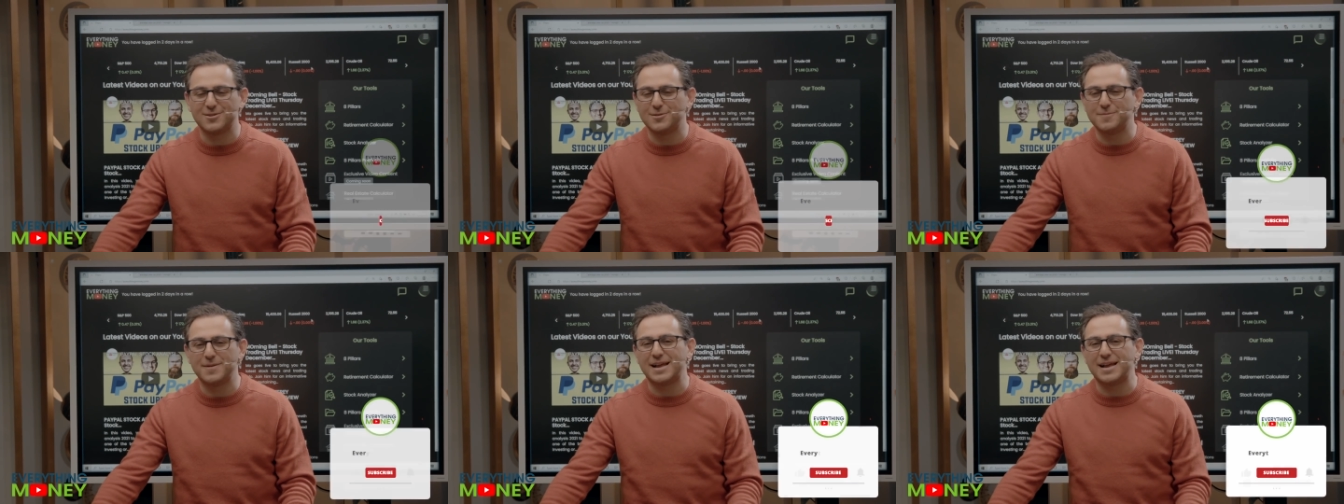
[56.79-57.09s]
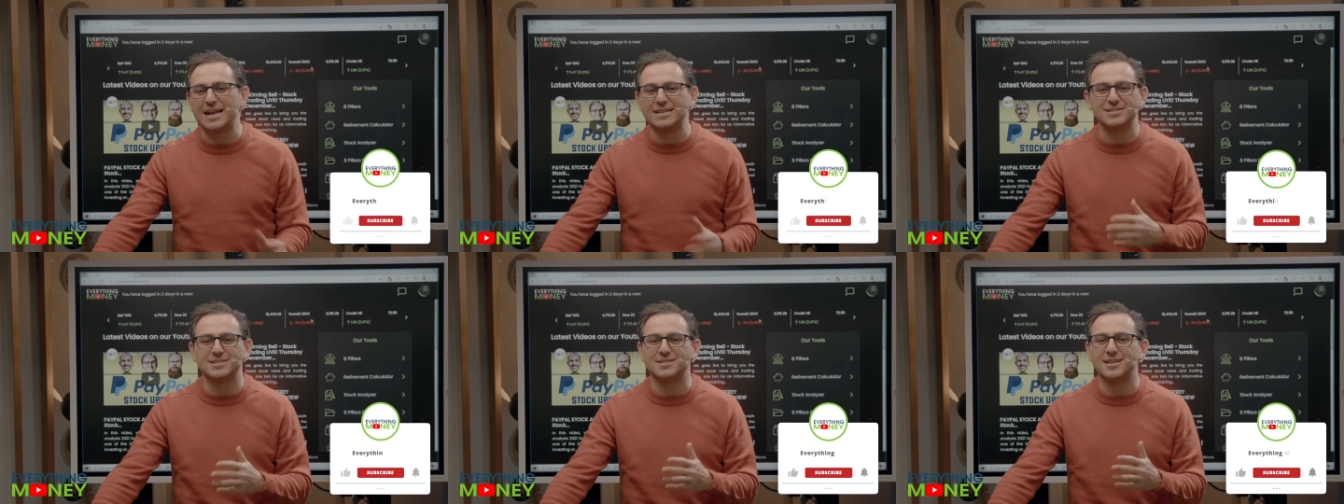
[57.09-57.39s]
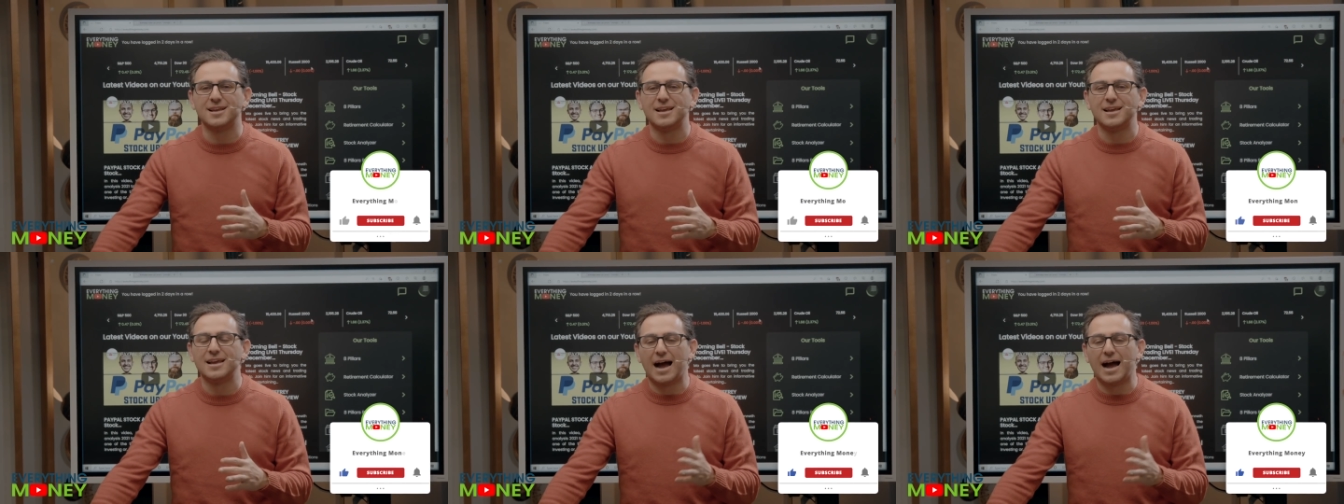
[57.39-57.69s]
I'm like, I just,
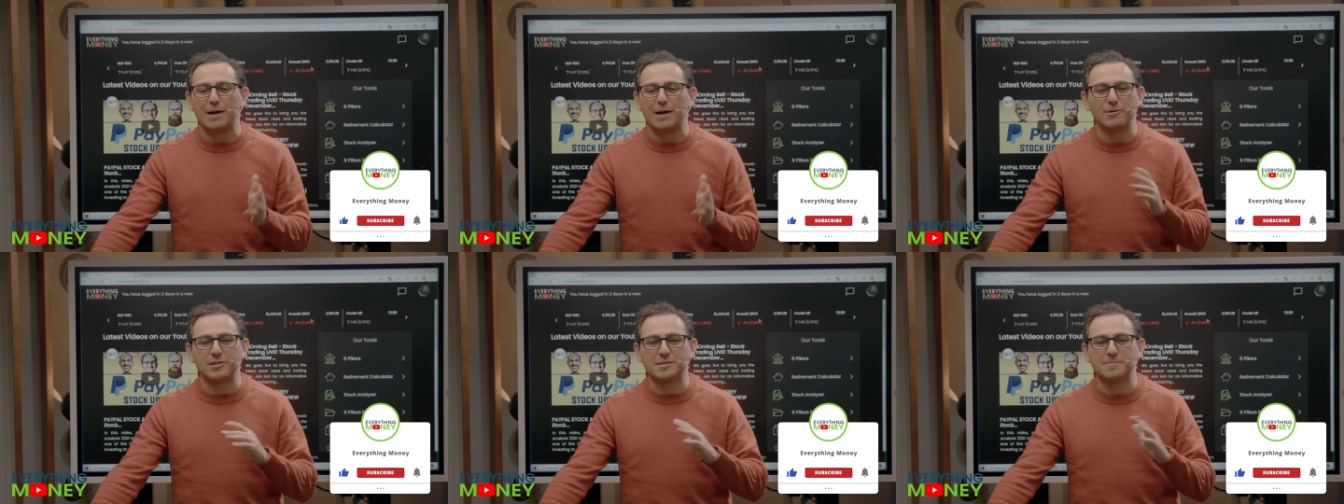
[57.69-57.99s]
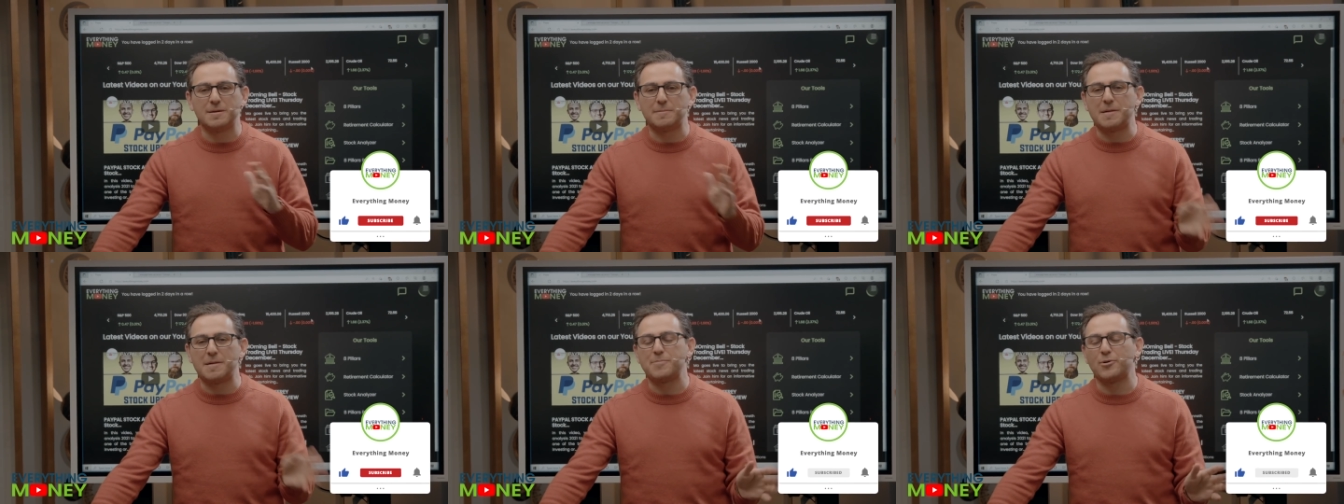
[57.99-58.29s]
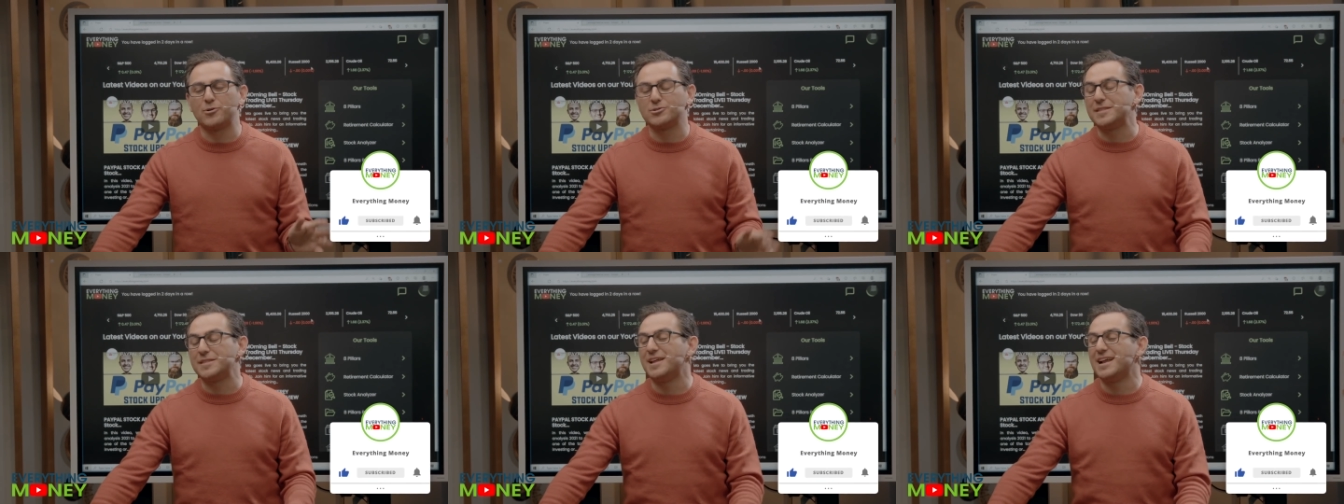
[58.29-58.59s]
I want this to be at my
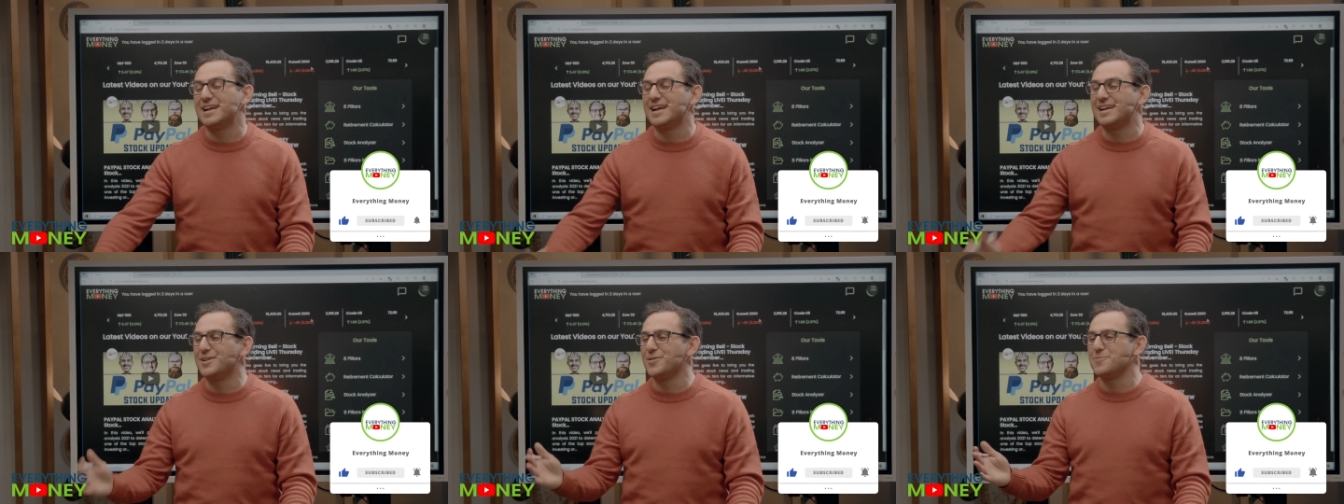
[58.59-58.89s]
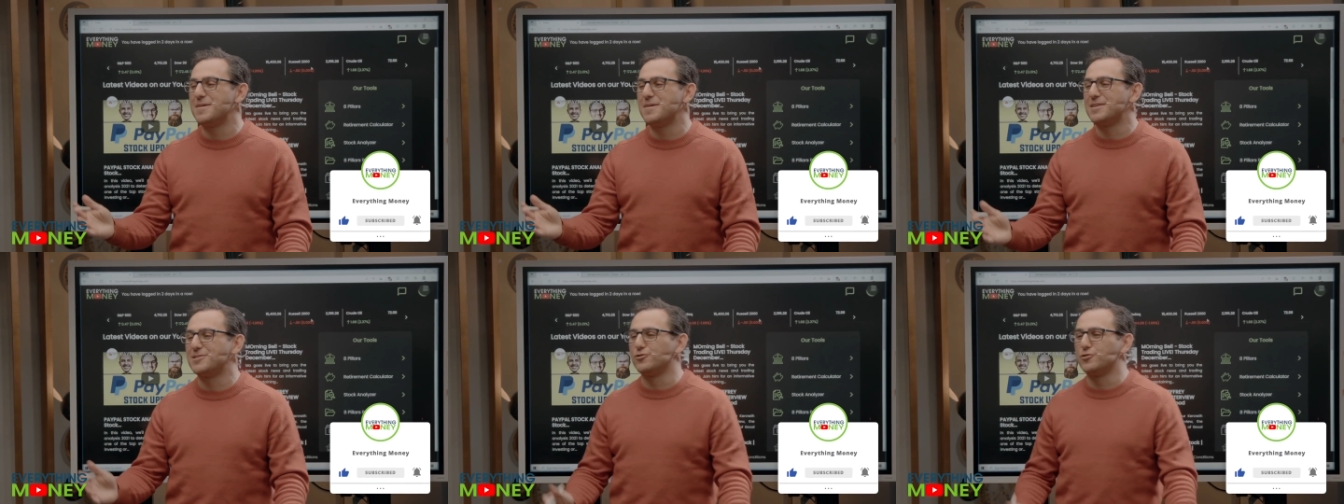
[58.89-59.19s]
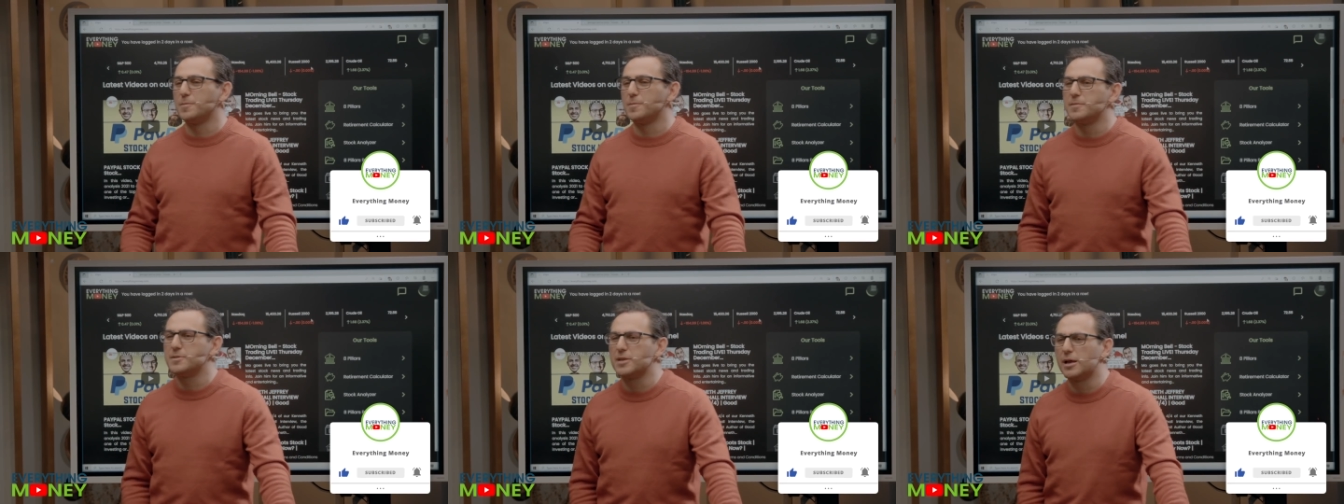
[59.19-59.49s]
person. And then I got another message
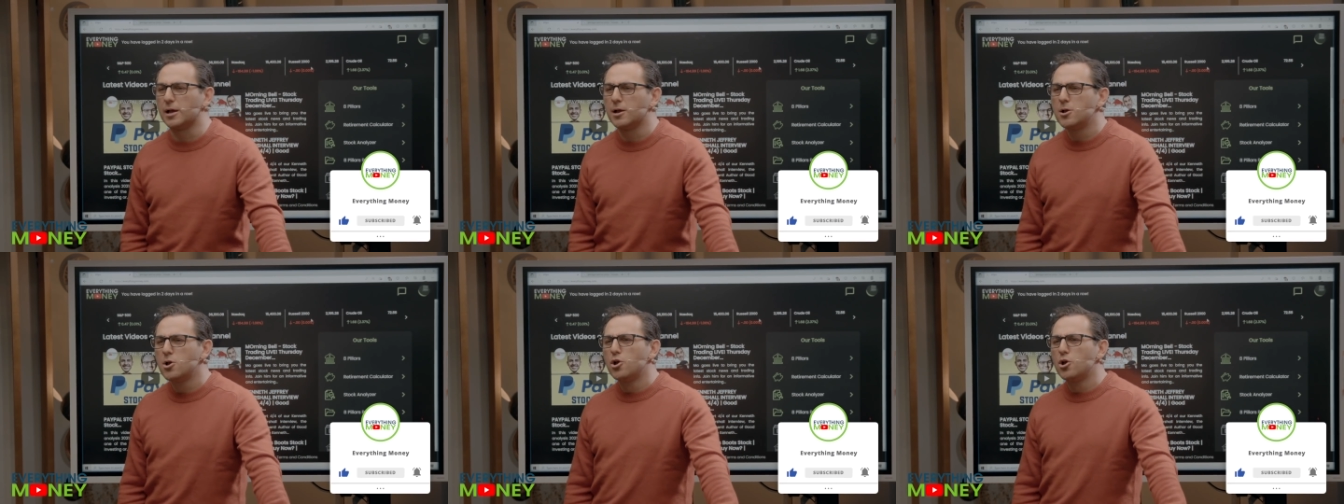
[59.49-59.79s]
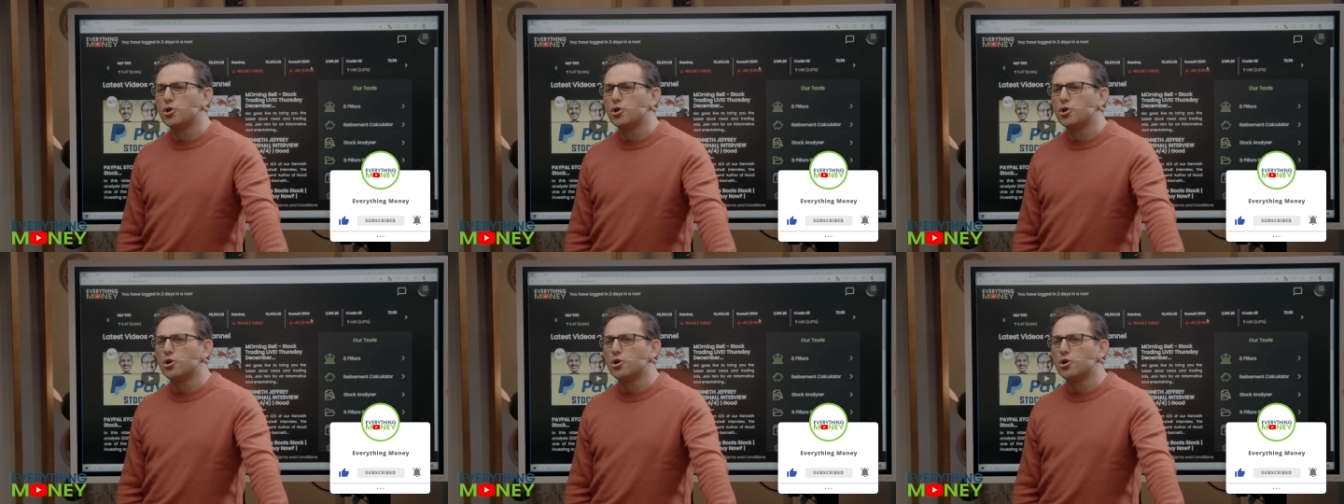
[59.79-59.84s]
from him saying,